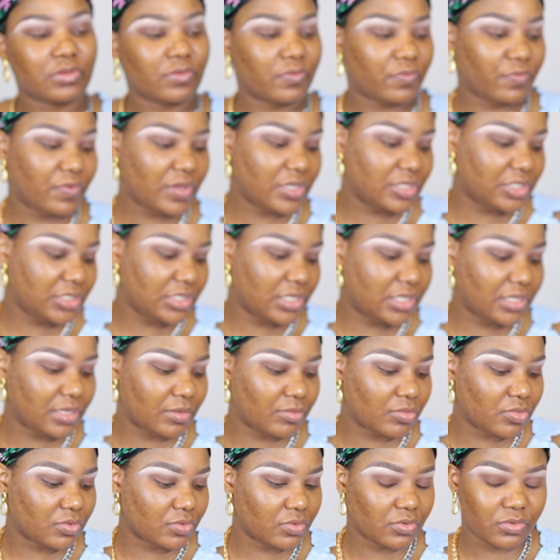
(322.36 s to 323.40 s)
the first shade
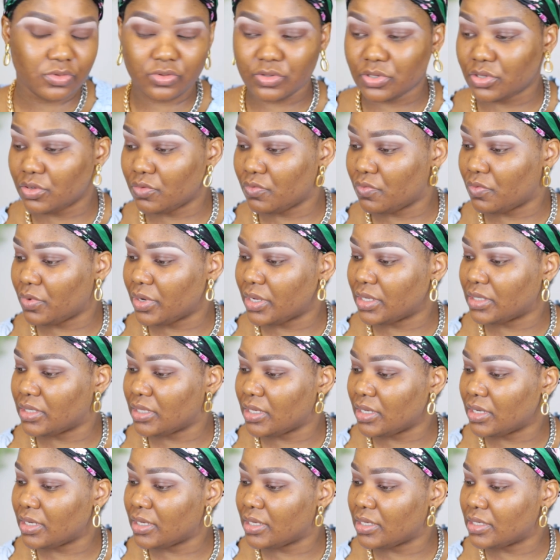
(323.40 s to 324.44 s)
I'm gonna go in with
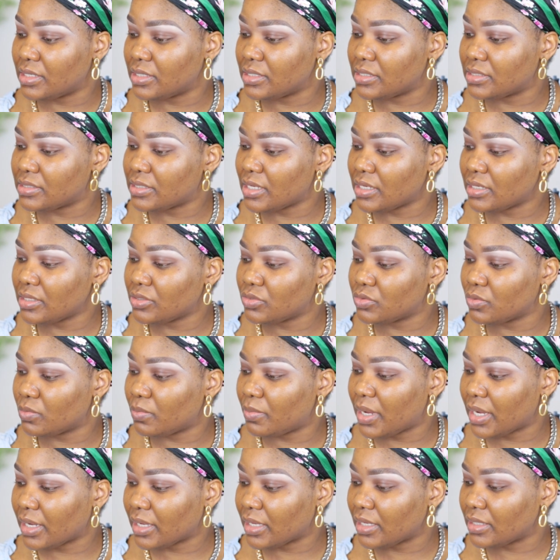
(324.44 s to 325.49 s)
is, I need to
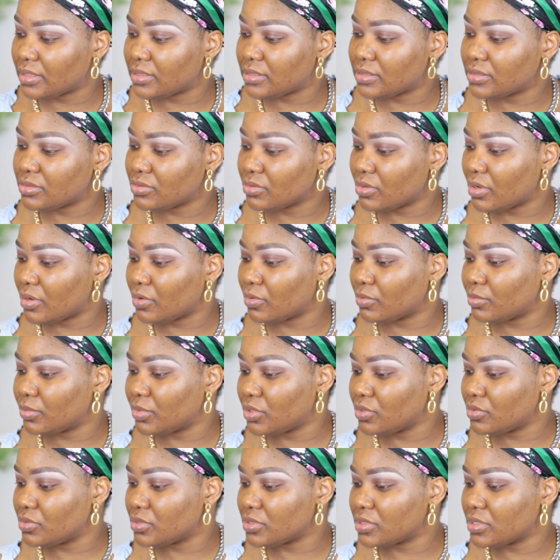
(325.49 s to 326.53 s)
pack it, so I'll
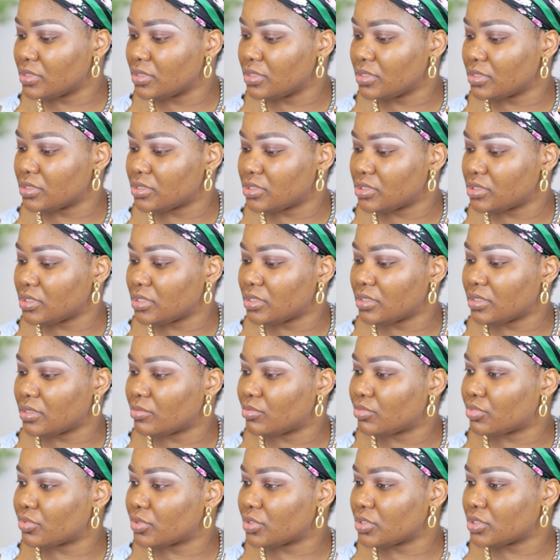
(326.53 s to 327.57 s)
be using a
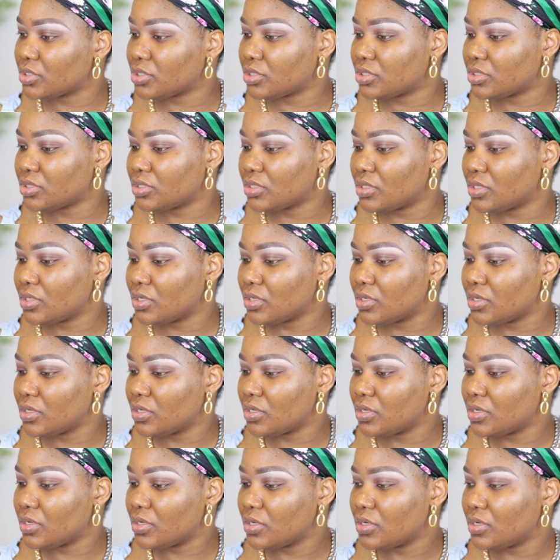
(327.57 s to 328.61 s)
shader brush.
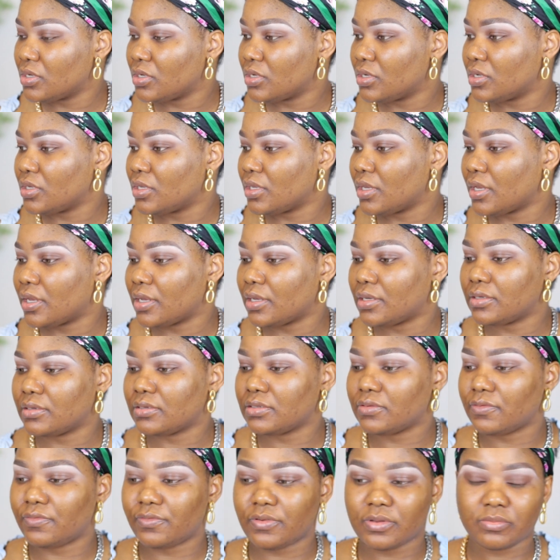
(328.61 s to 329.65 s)
Yeah,
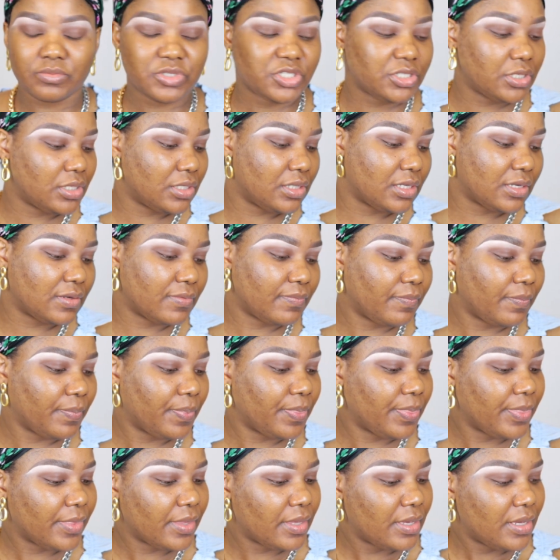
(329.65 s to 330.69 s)
firm shader.
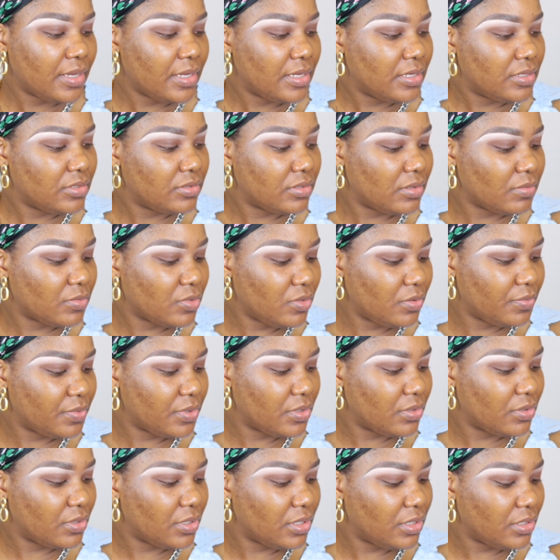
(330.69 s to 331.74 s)
So I'm gonna
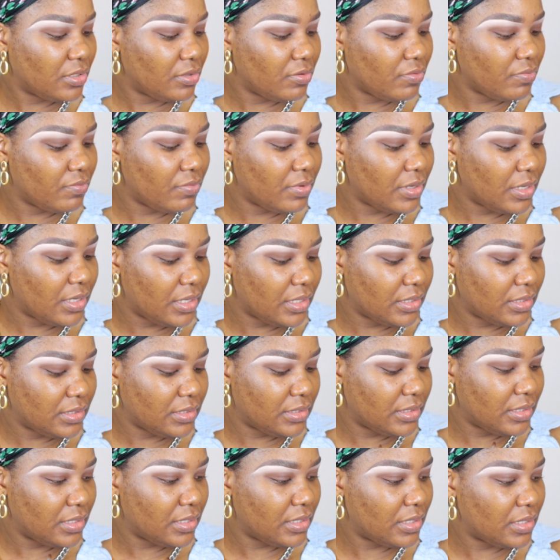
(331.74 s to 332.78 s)
be going in
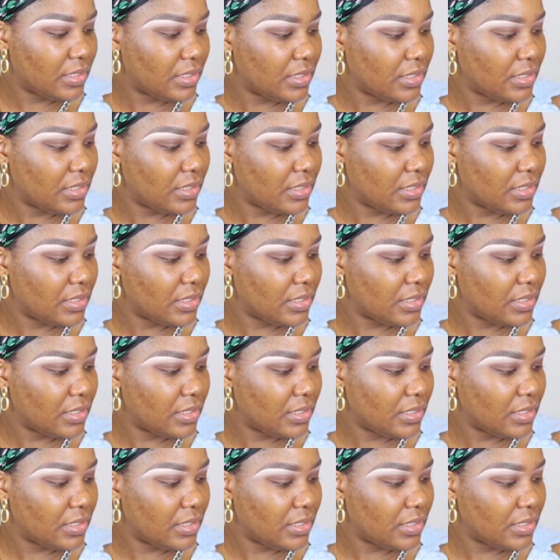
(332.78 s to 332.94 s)
with